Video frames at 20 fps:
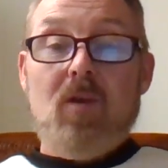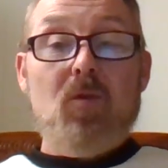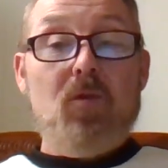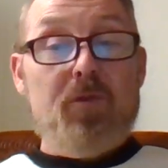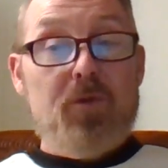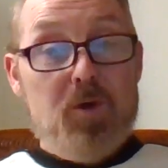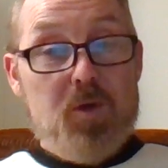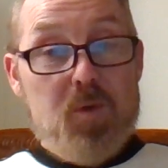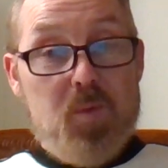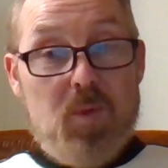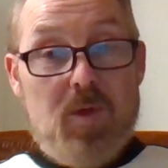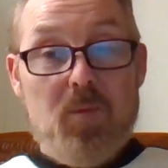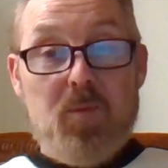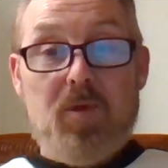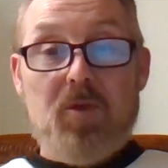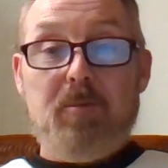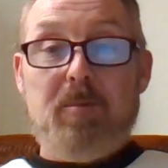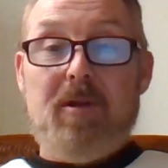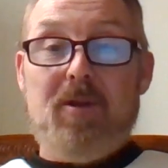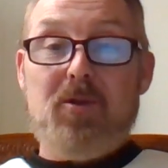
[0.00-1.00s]
First one
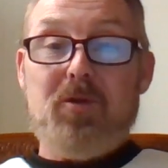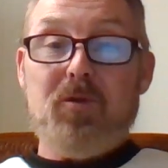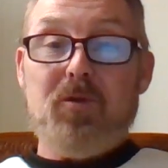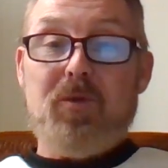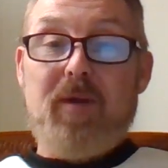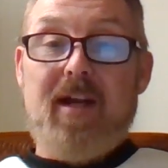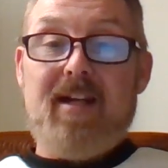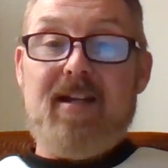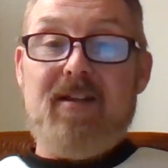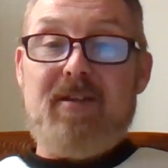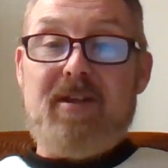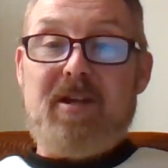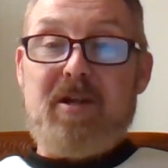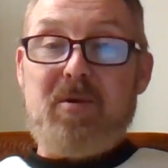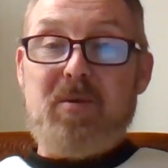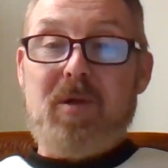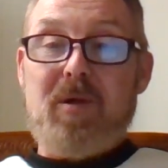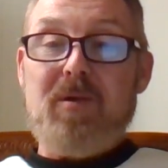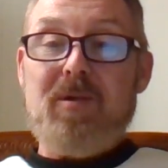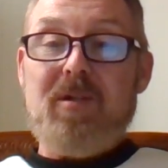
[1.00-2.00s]
was Pennsylvania and that
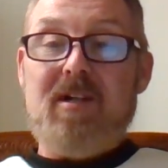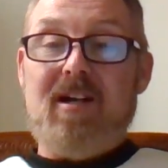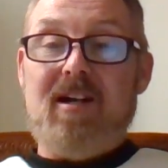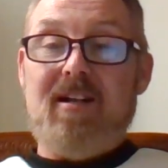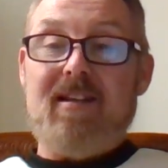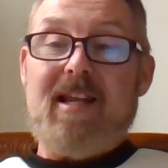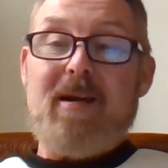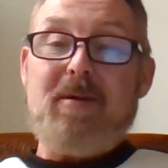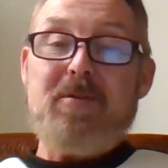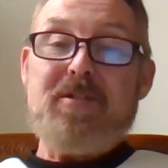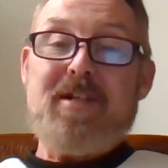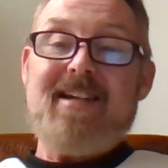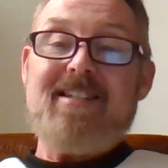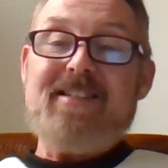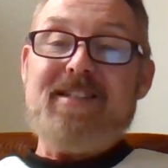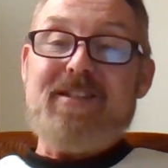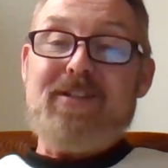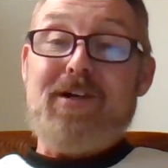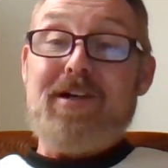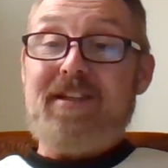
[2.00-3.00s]
road cut, and that was
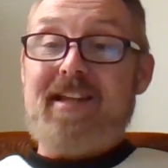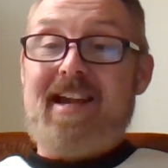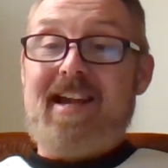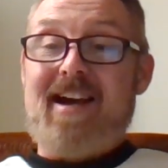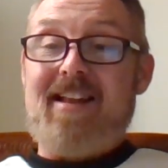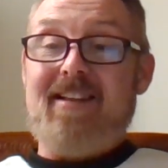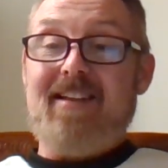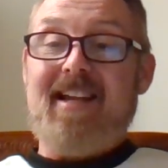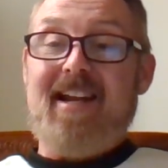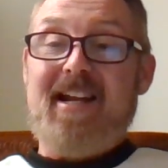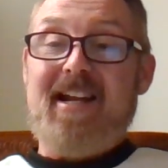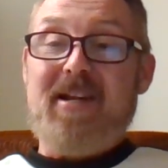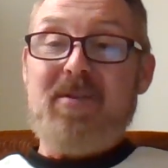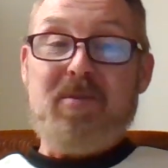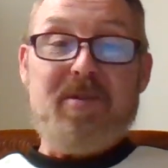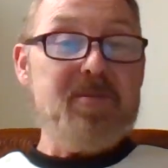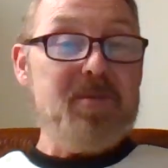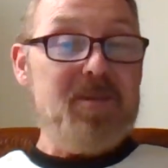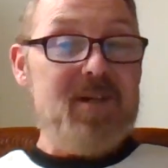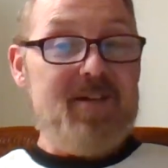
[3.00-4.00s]
actually along the Allegheny
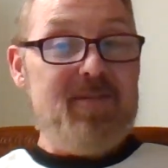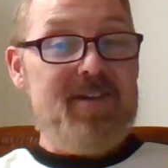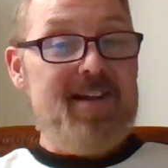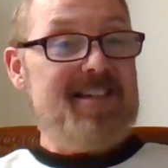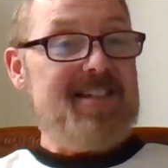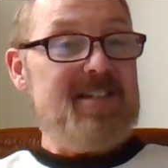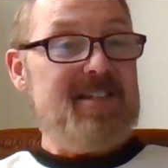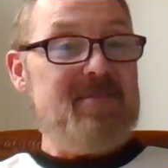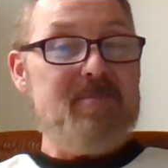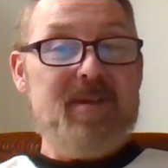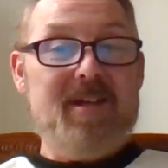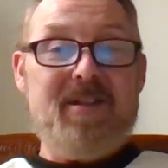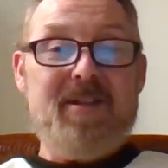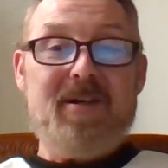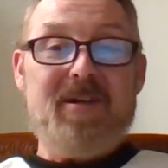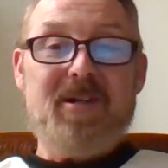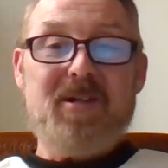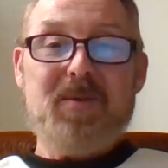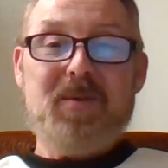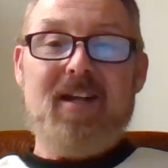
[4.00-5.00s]
River. I've actually been
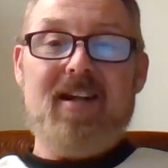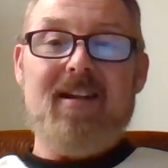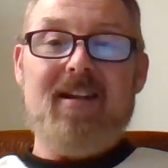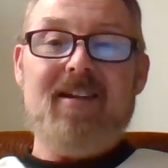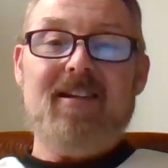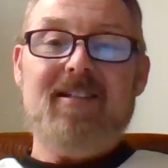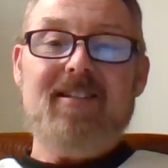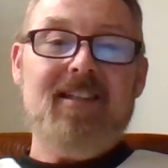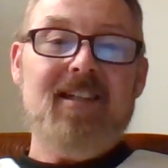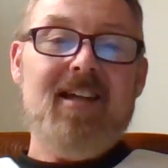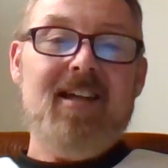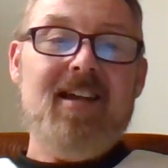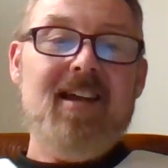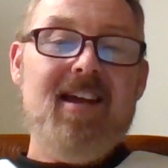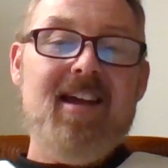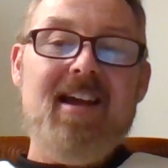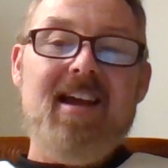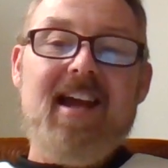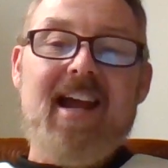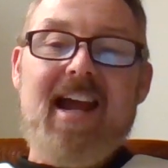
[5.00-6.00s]
there to Red Hill,
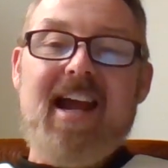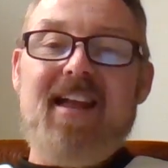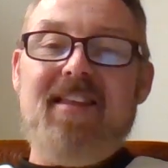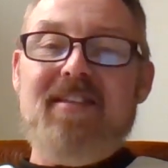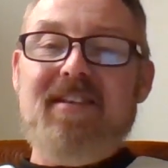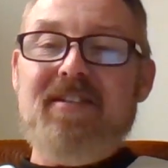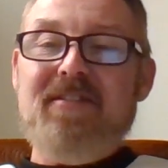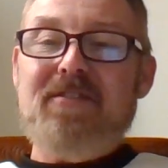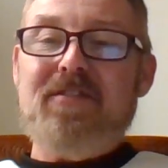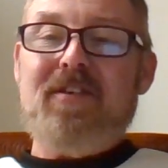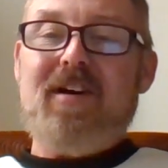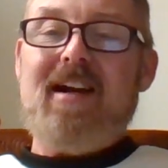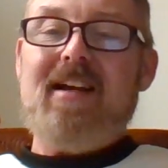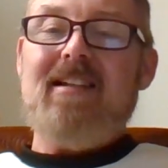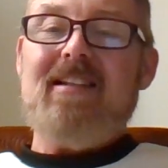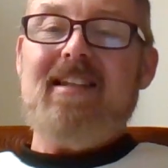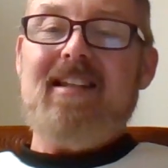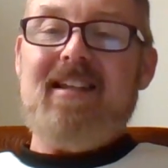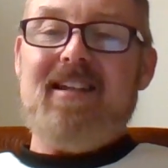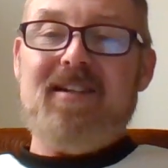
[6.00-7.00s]
and then
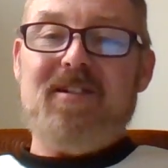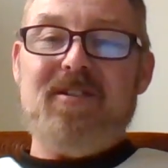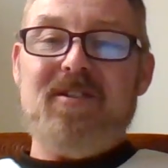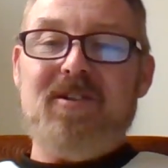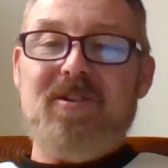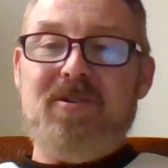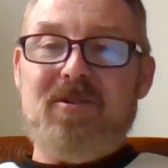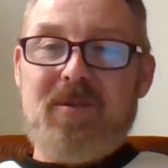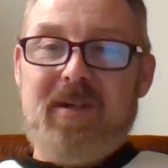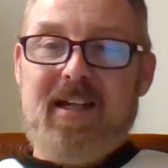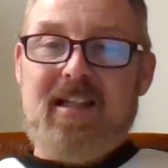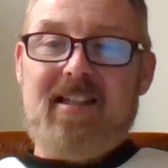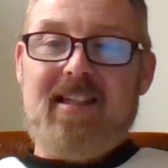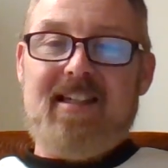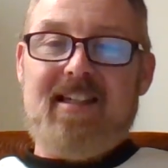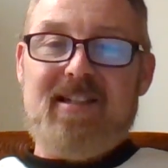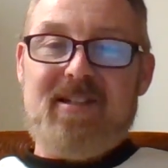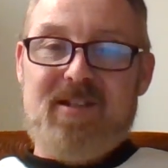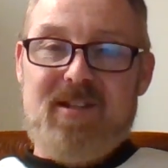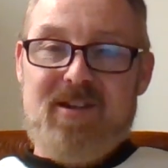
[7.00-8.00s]
finally into Greenland,
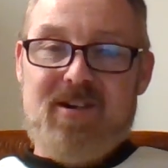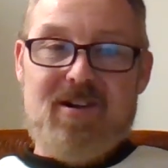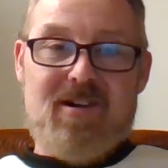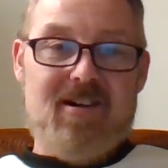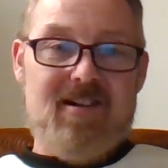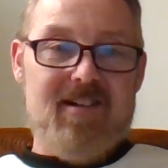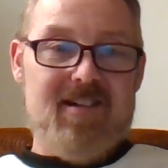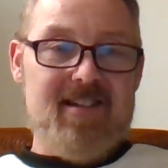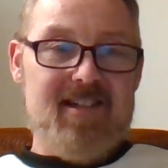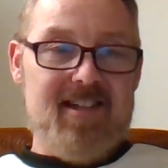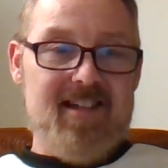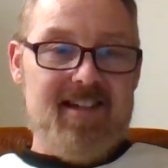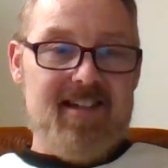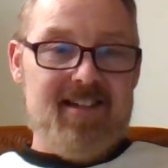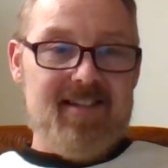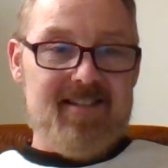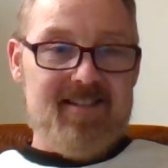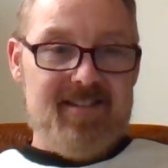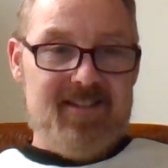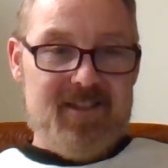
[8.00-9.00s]
into the Arctic.
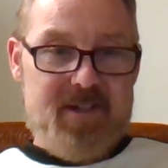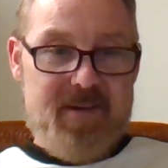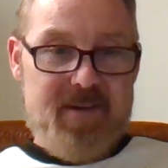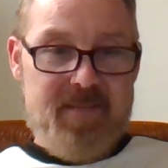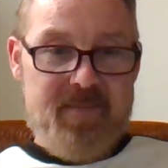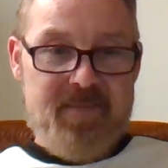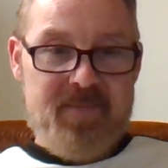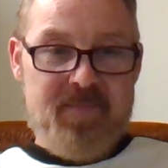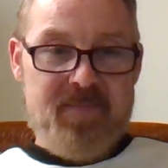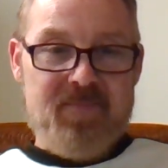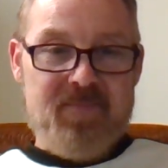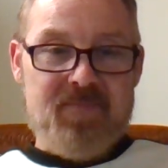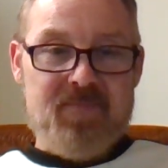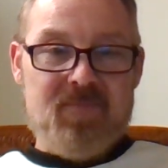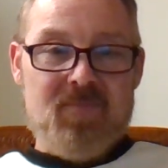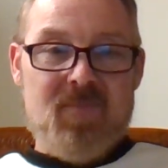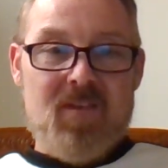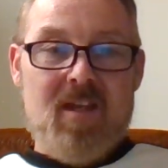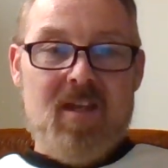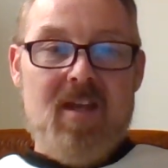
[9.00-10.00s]
Right?
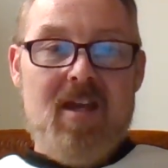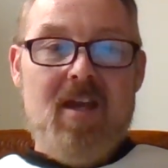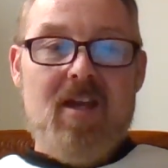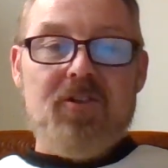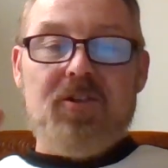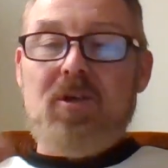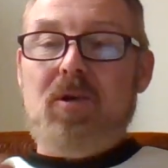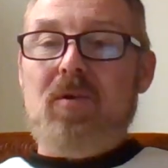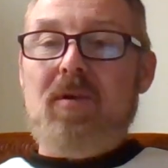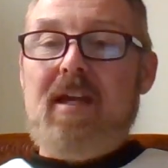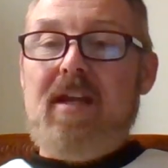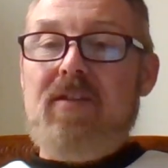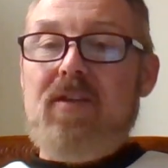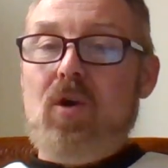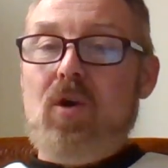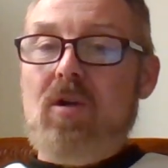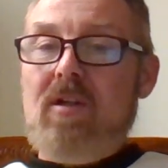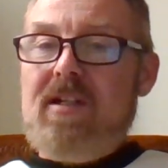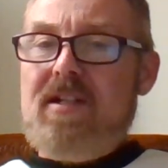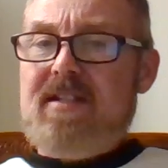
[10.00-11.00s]
So, in the
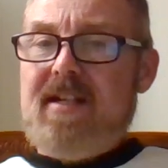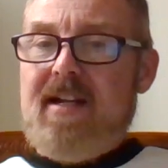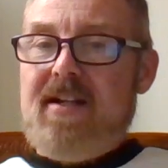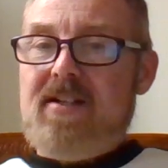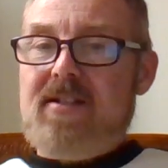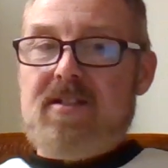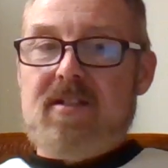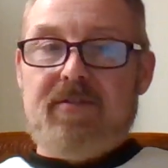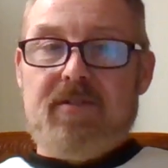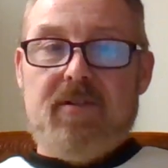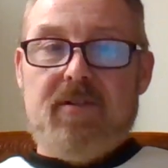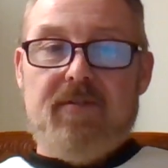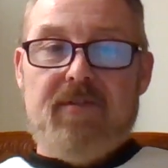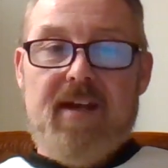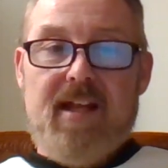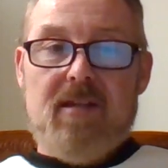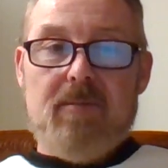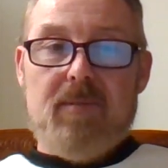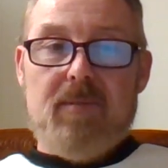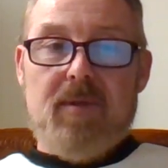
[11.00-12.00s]
early stages of
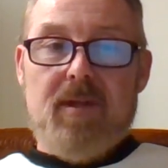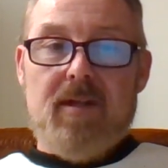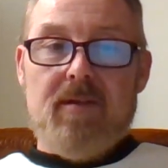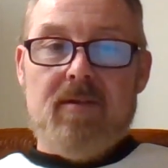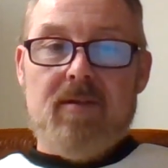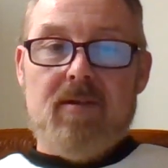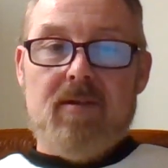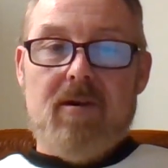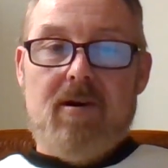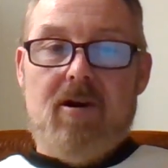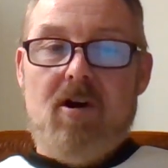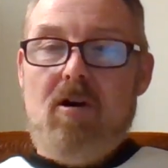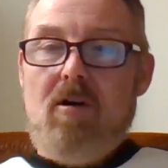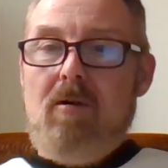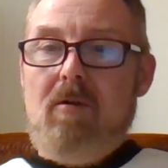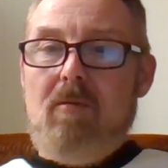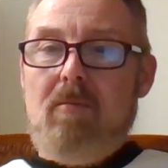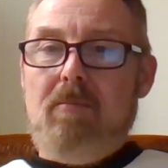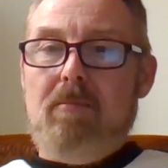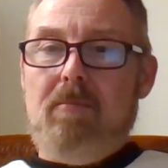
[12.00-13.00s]
development,
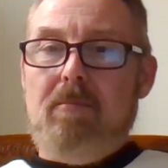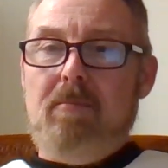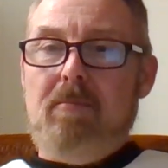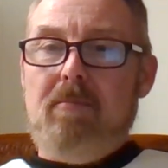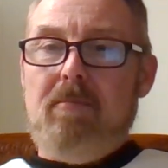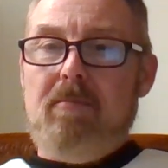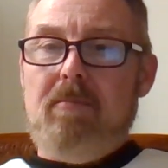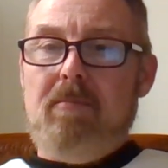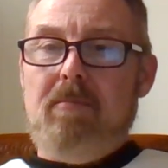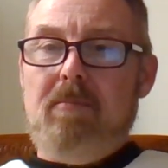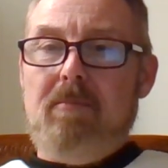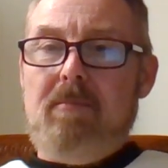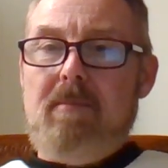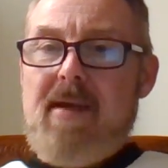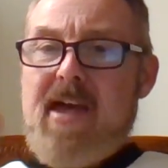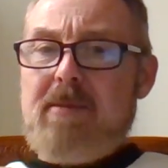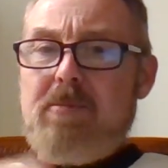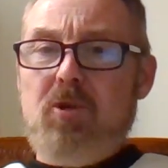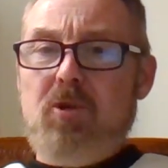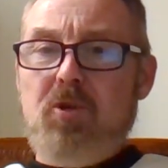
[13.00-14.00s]
all
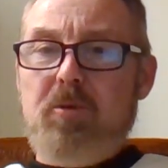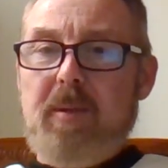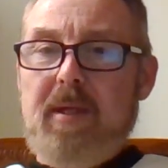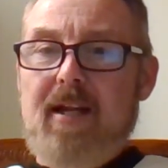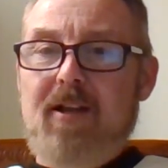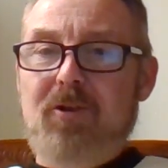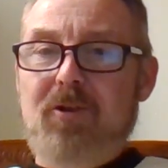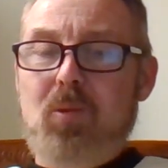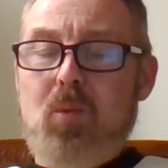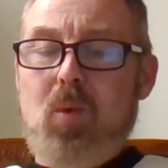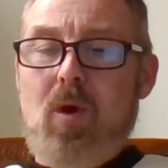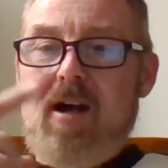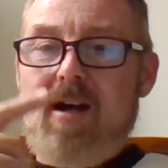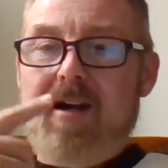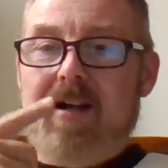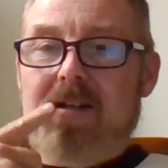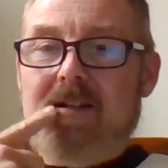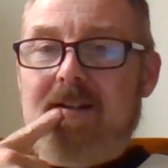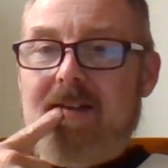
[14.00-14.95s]
animals begin as what?